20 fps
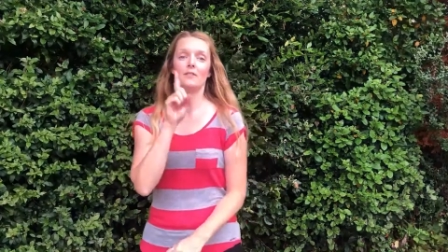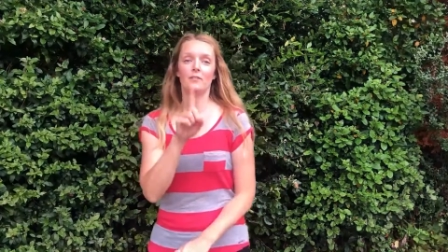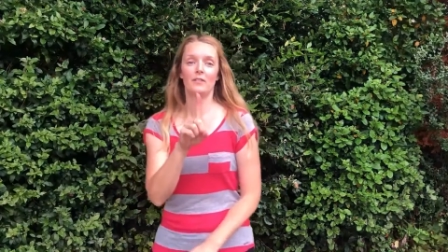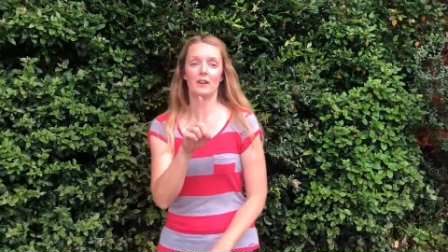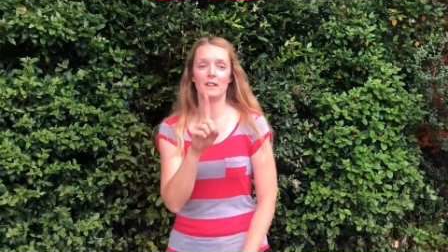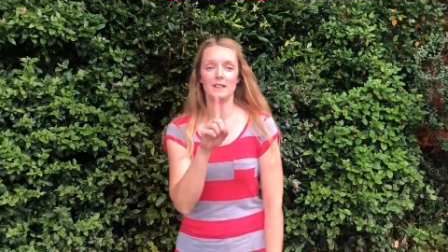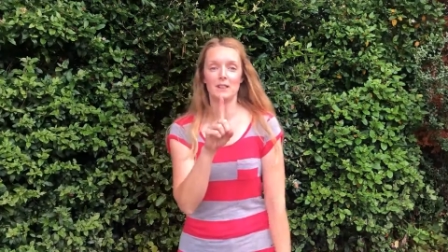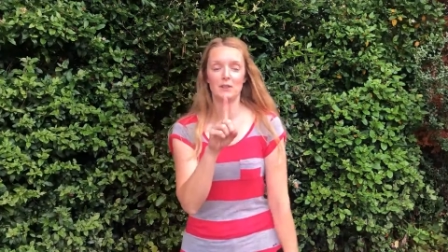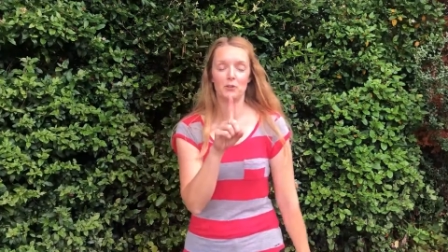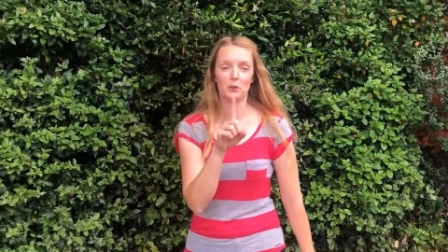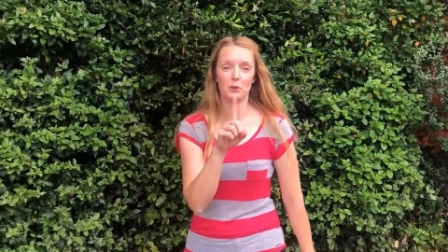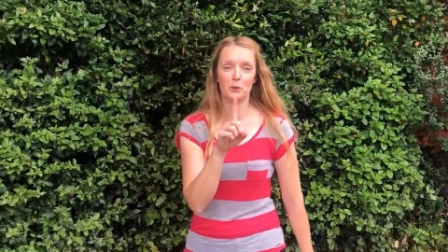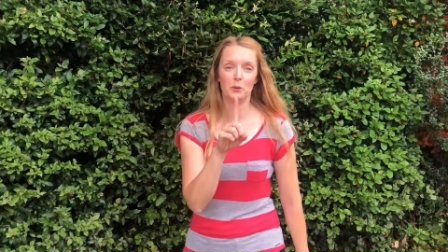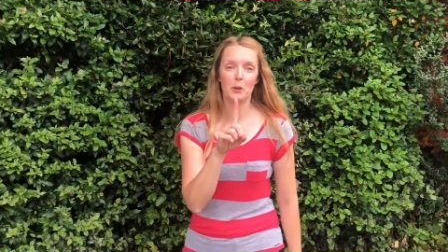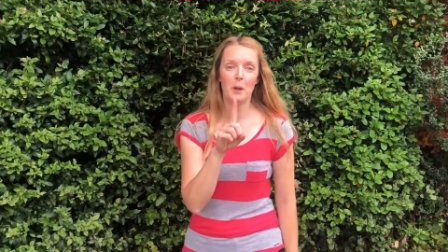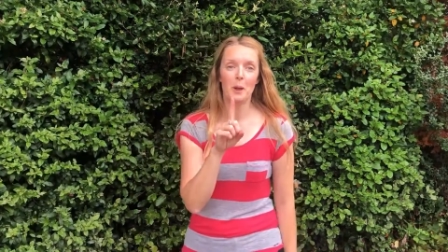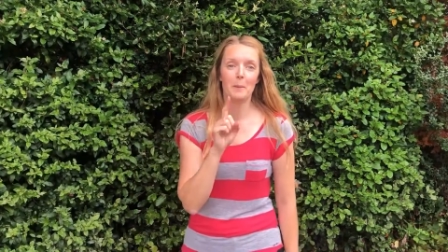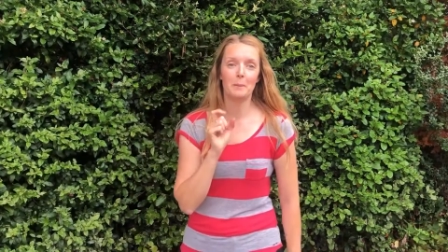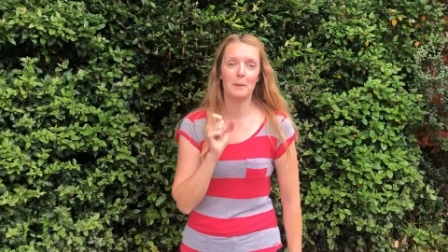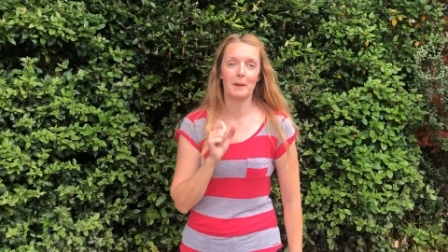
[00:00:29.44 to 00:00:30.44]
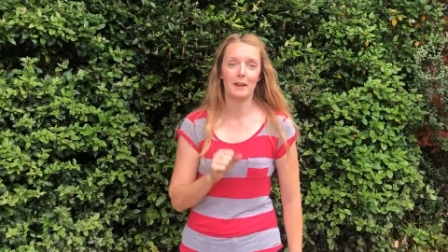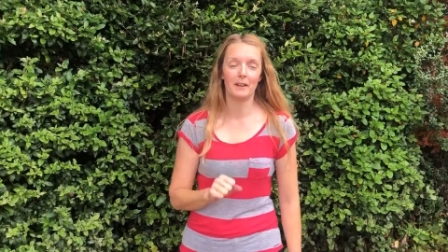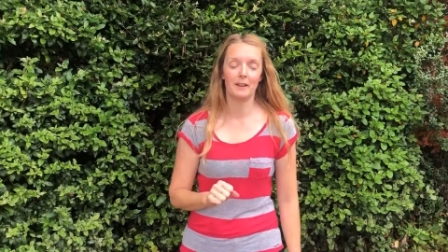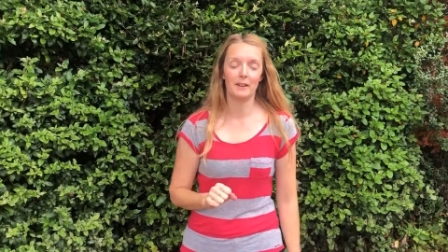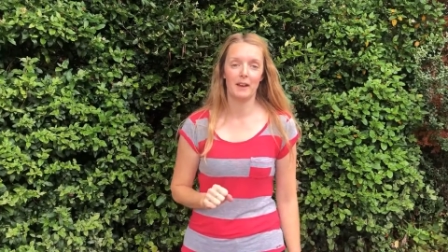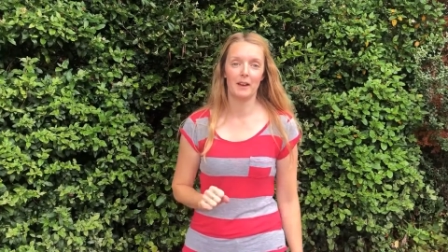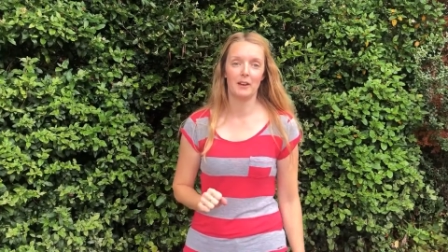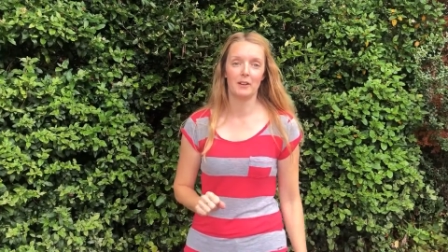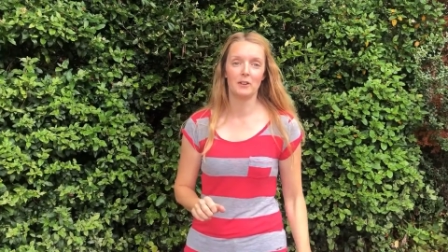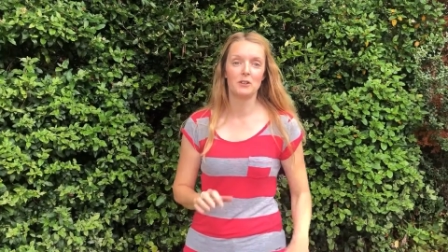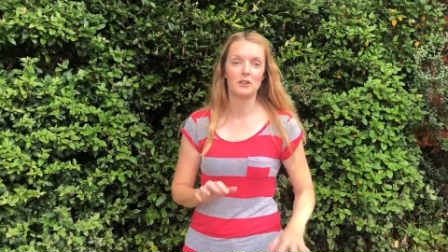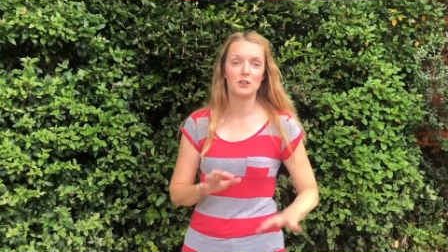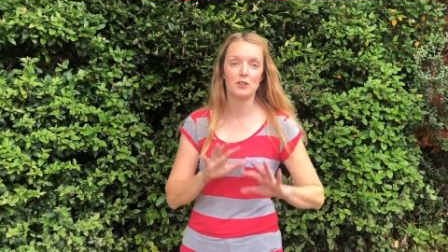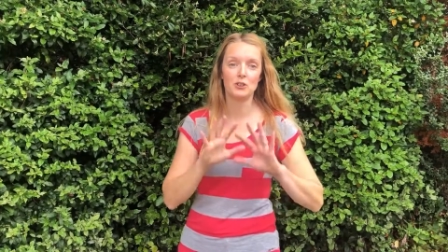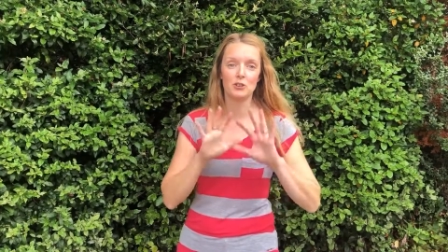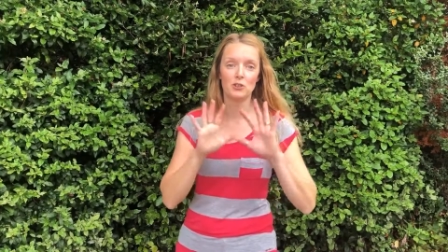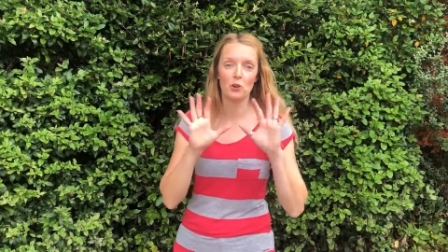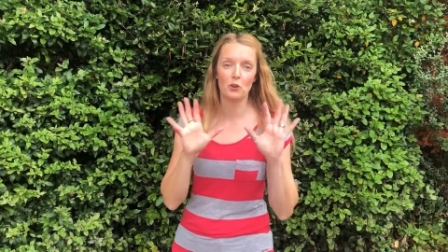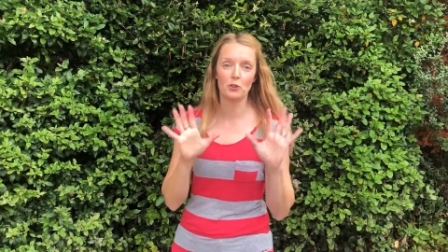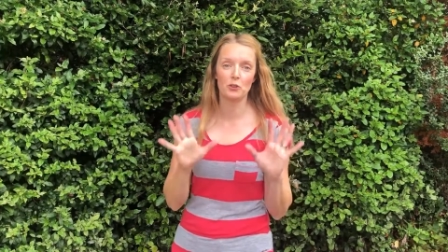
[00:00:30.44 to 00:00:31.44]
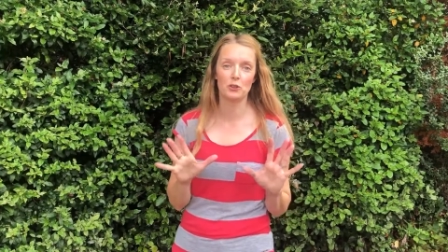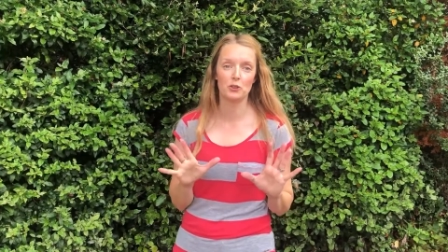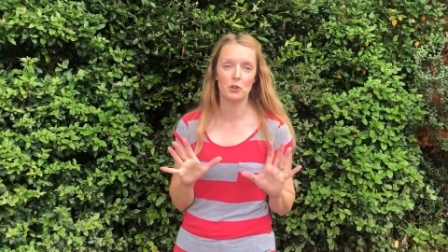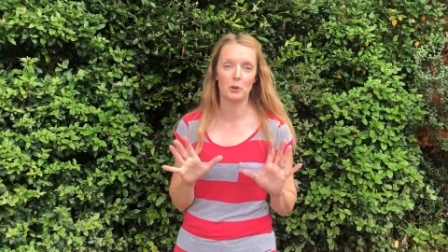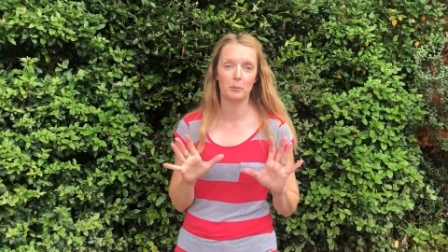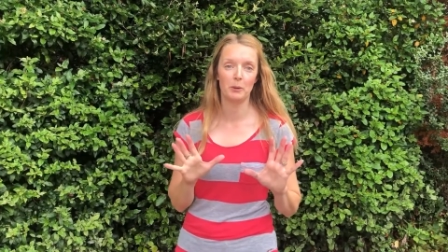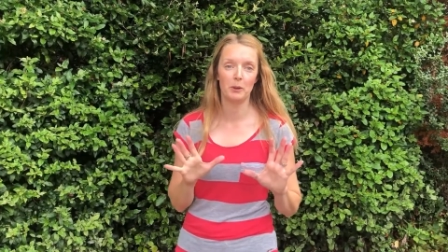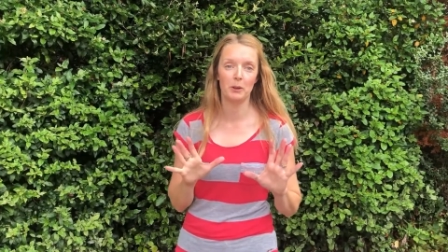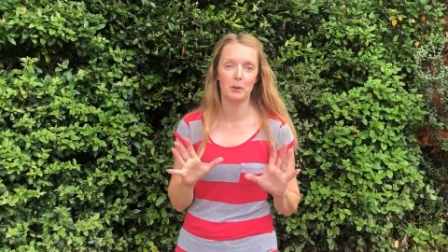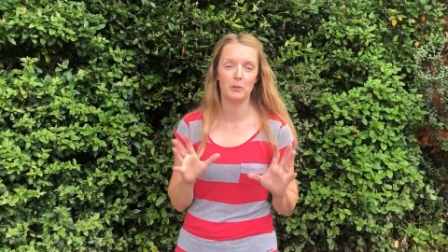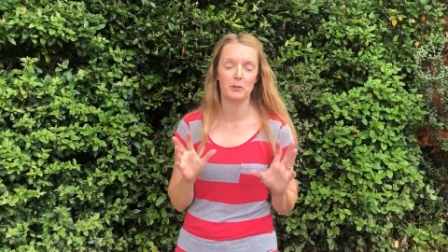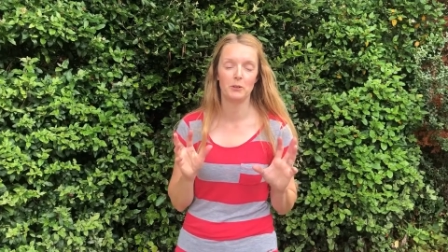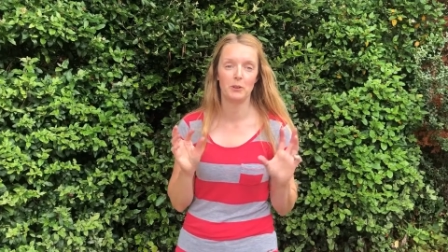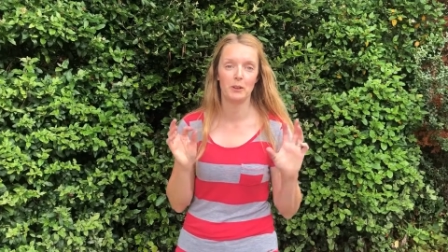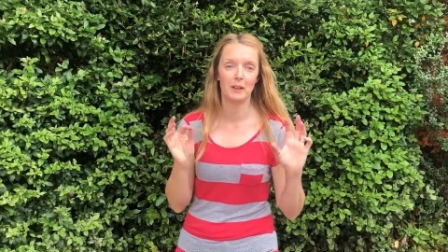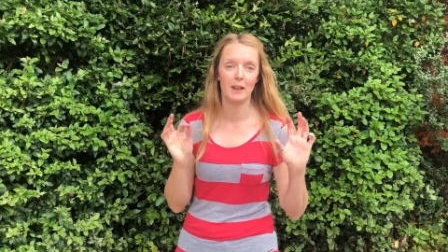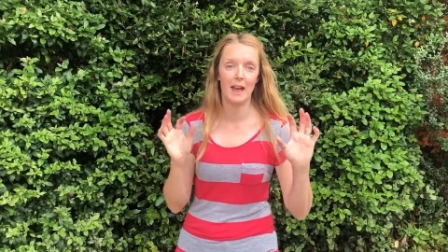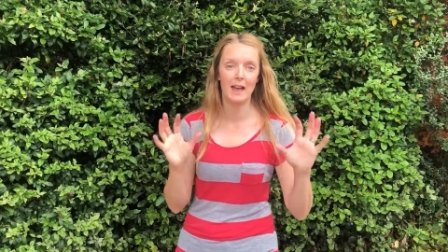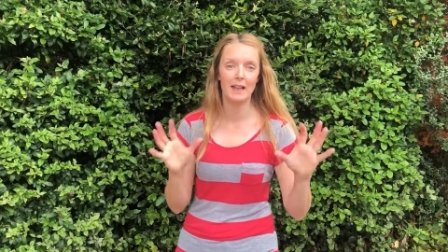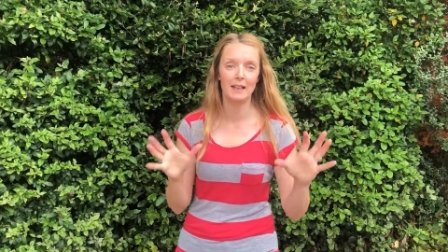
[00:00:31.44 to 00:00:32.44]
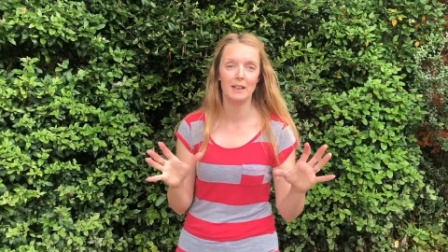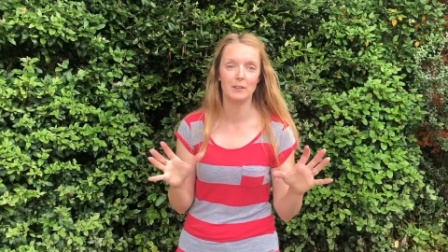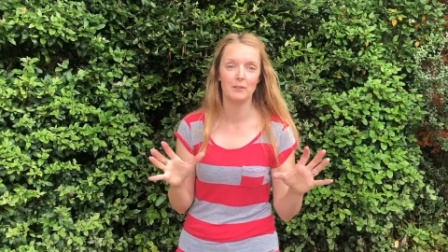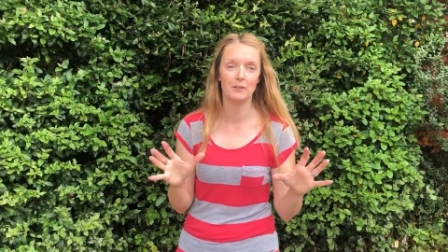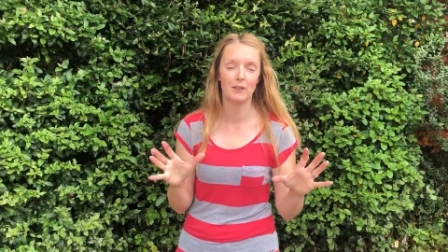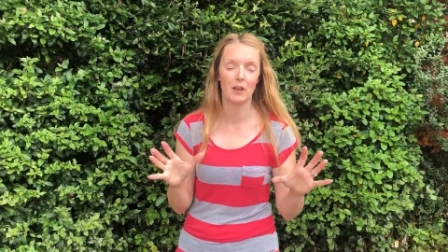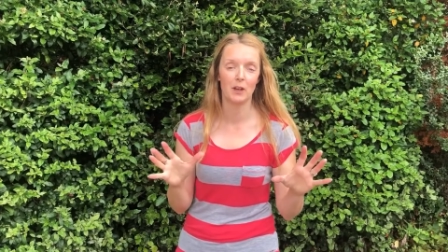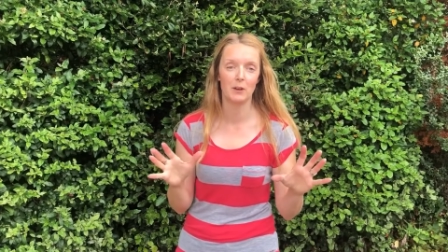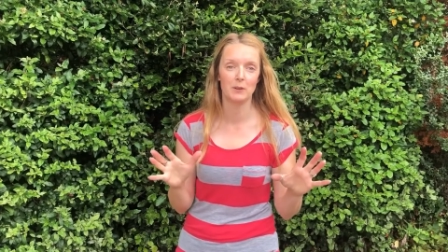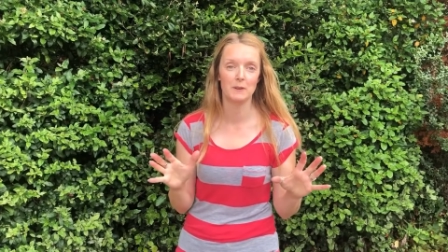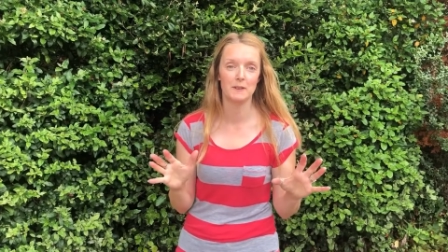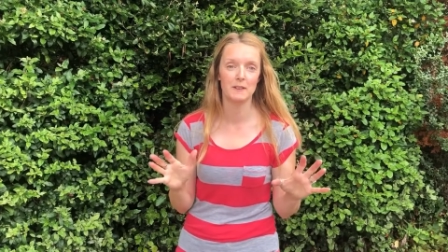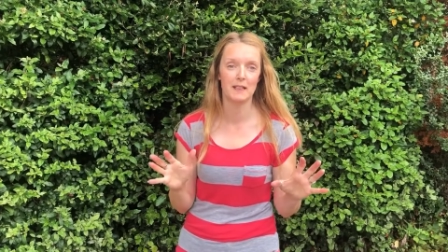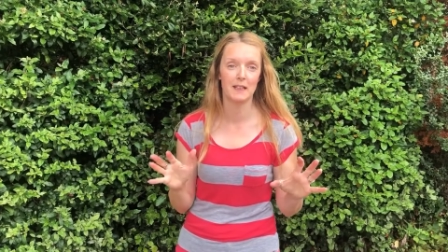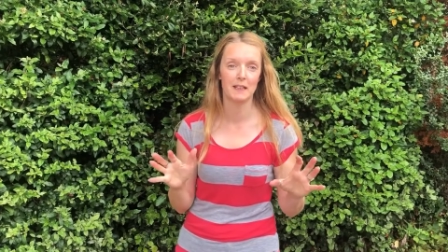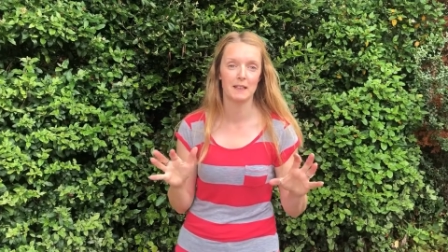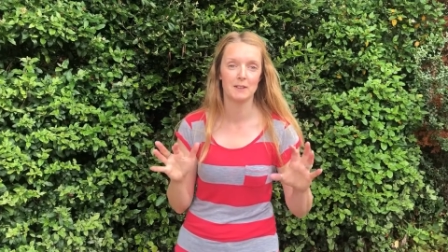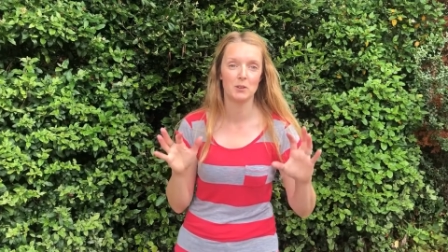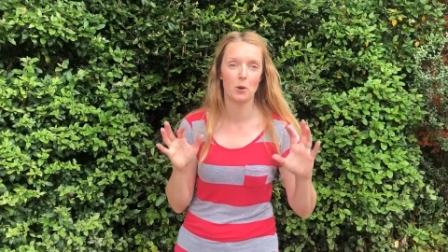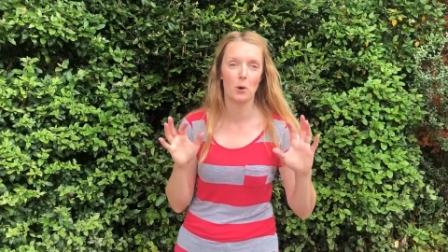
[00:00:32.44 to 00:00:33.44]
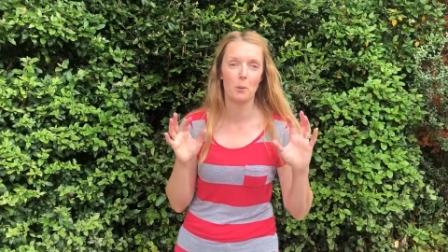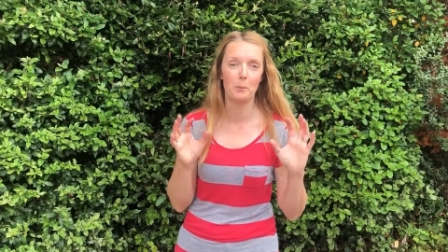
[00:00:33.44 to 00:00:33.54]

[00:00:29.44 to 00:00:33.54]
First of all, being a girl does not stop you doing any of those things